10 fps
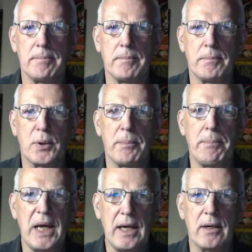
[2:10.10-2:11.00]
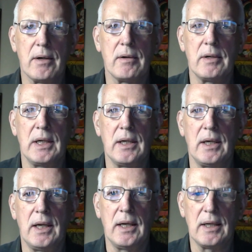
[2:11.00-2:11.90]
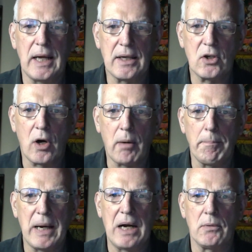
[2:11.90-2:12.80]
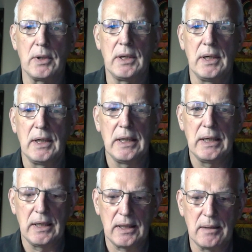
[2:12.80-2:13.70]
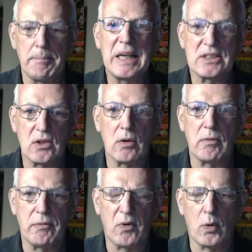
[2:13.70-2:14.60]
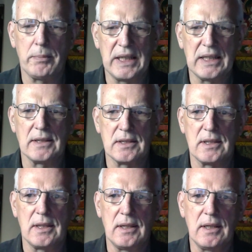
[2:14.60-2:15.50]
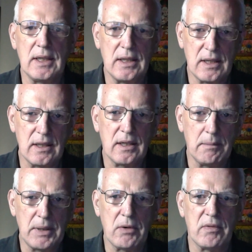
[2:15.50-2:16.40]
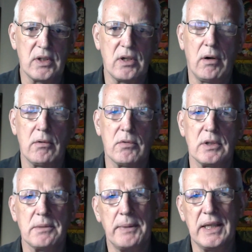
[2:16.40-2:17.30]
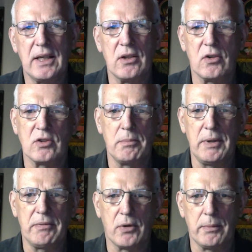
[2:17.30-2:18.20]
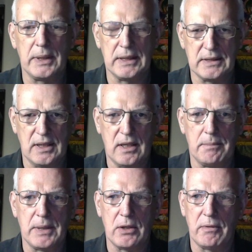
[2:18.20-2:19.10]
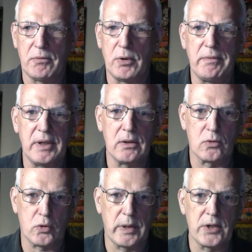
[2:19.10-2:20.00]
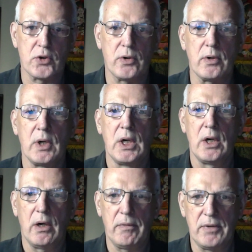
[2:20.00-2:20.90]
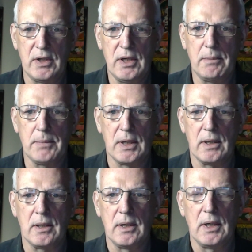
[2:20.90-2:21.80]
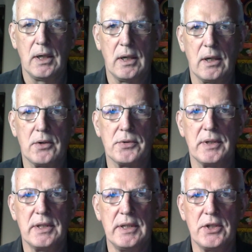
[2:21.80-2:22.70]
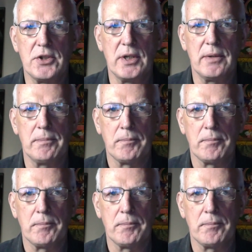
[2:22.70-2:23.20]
prepared and compounded based on formulas that can come out of the tantras, but they can also be formulas that come out of revealed treasure of the Nyingma tradition.